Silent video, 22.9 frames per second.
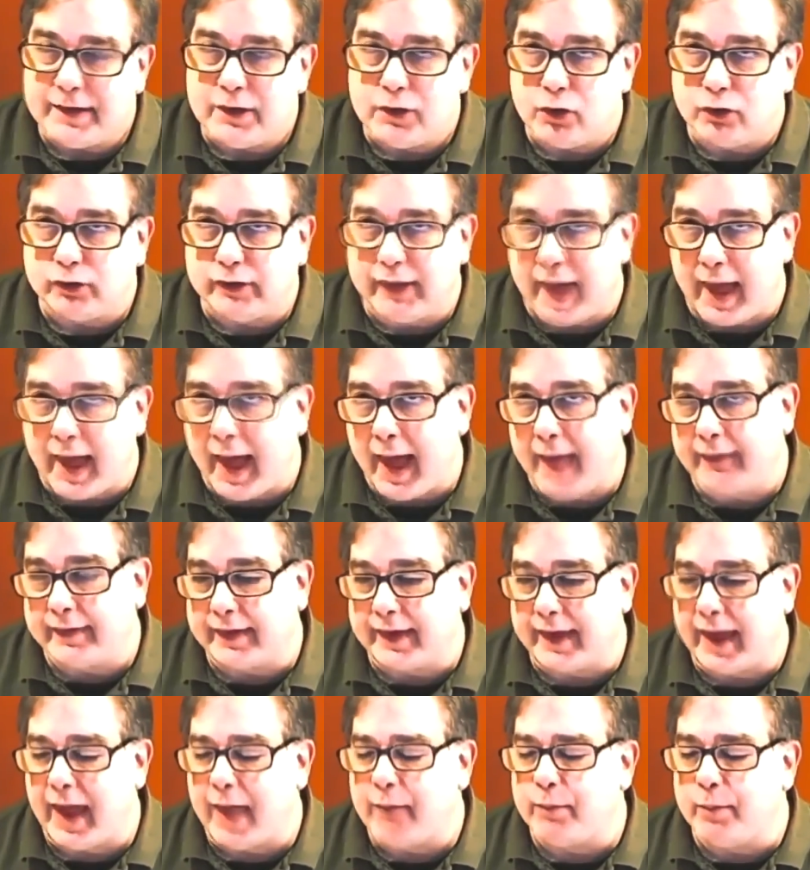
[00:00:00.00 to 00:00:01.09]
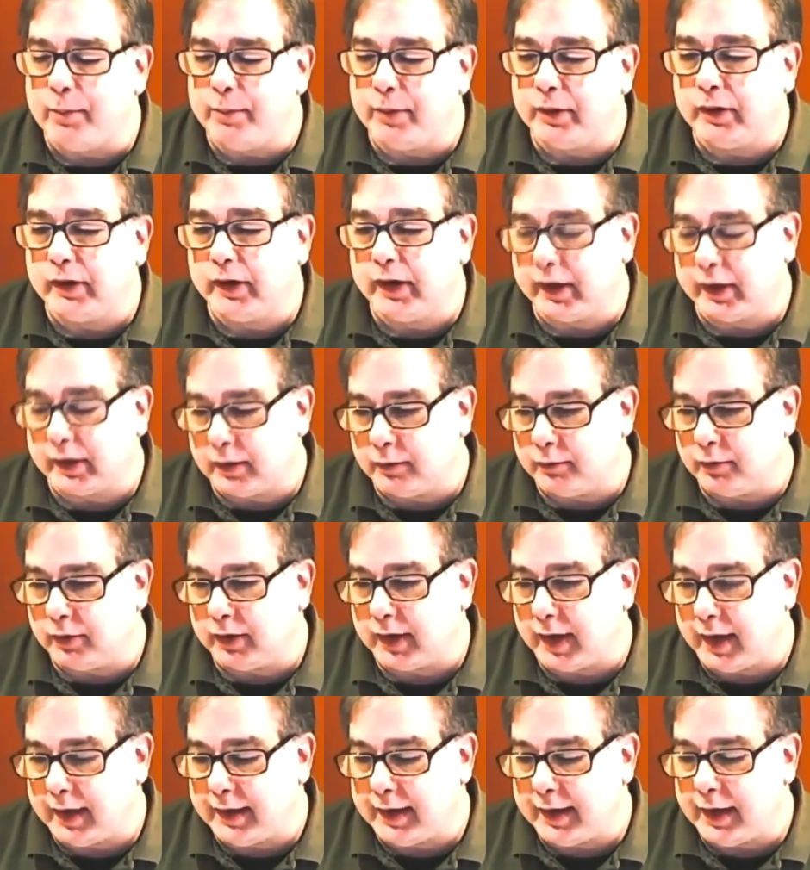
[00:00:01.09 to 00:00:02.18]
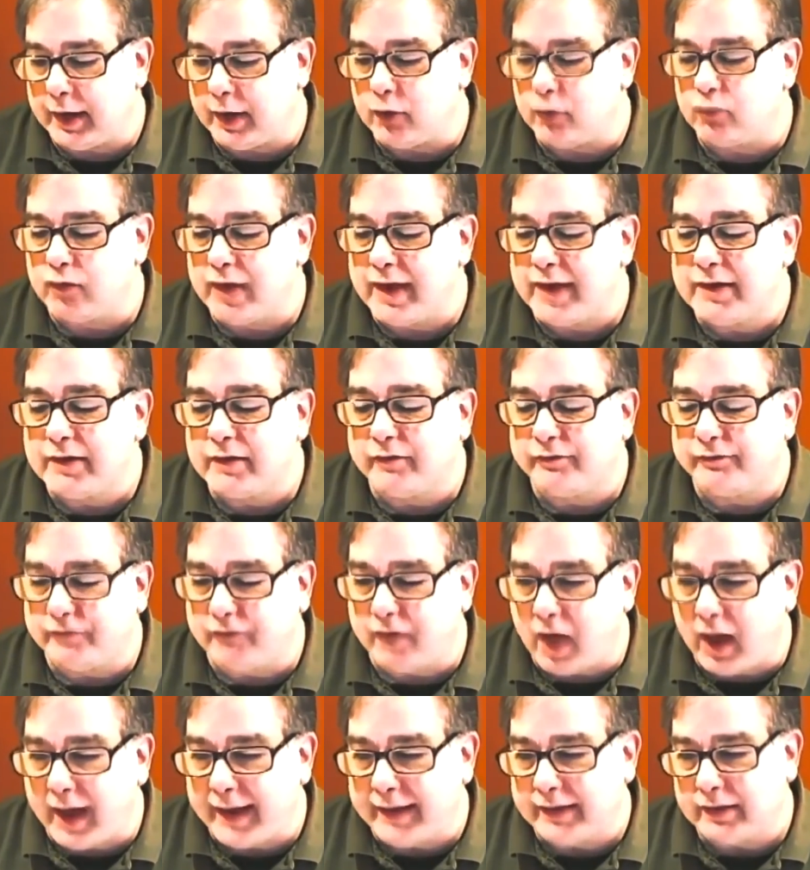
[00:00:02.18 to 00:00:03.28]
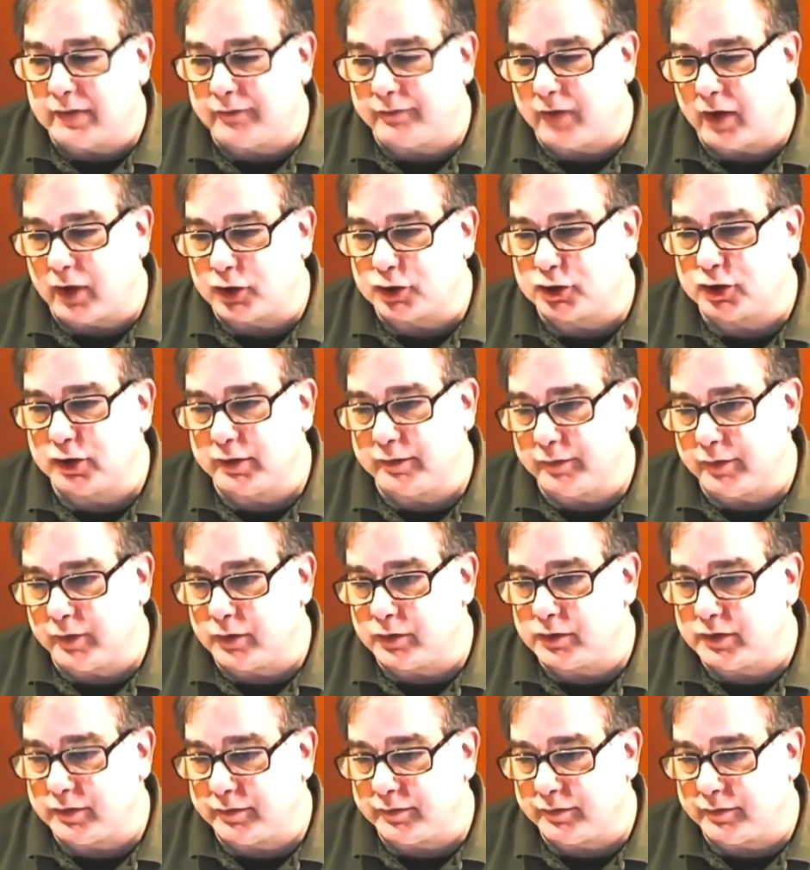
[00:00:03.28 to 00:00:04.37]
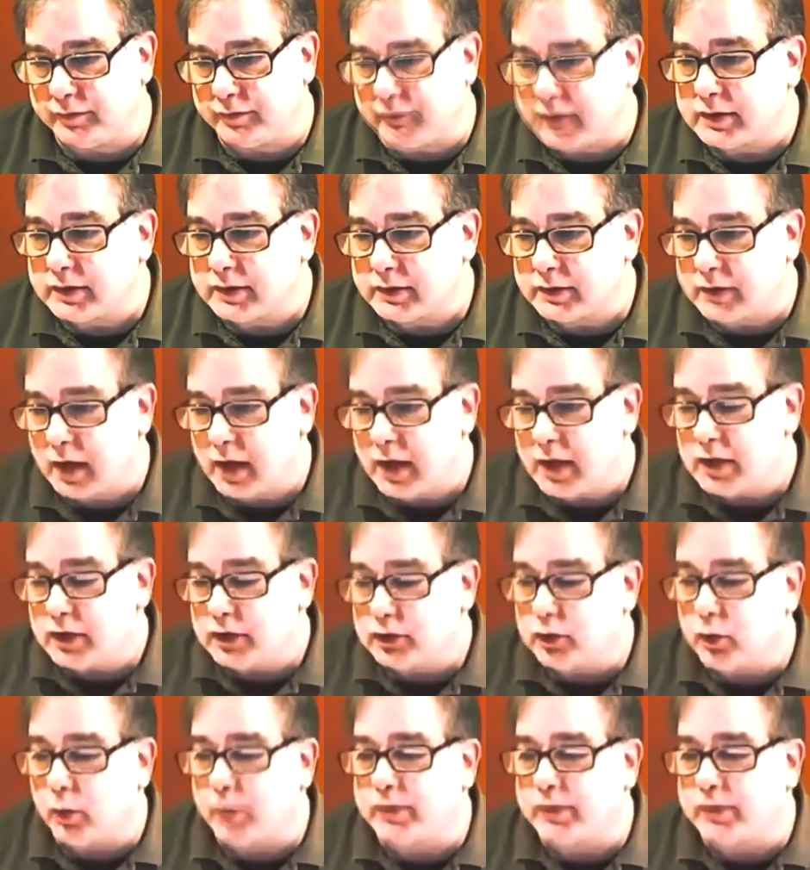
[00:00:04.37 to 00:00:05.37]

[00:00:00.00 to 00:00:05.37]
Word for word: didn't only add the capability to communicate, it redefined the function of those devices.